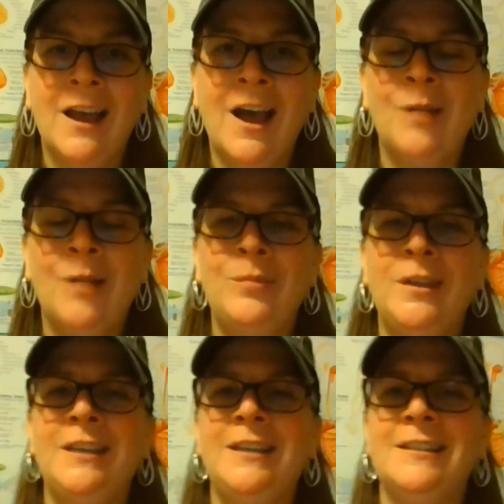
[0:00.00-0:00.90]
how
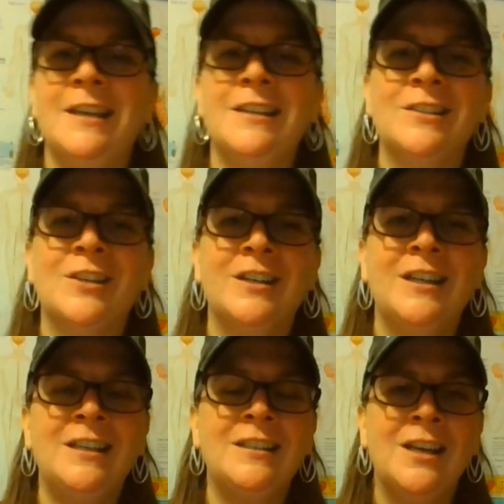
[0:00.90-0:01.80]
many tens are
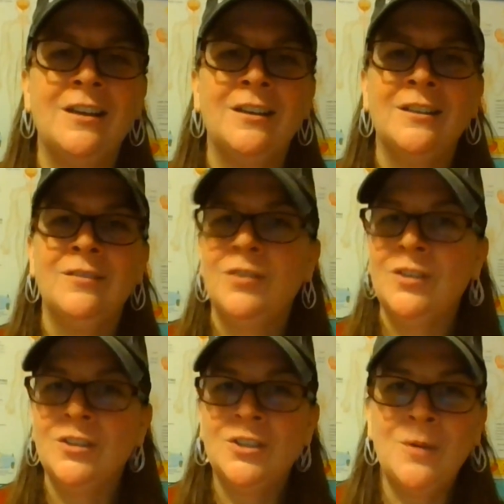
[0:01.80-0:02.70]
in
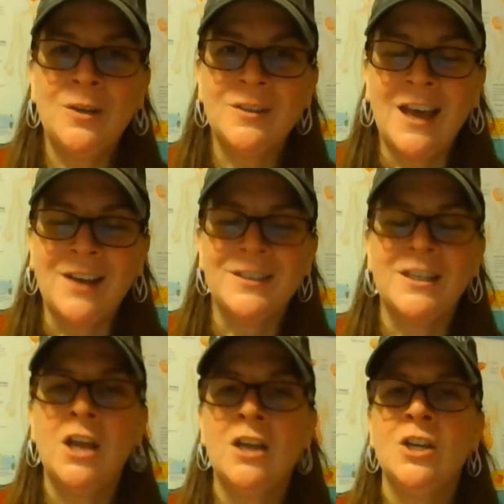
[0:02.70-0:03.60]
200,000.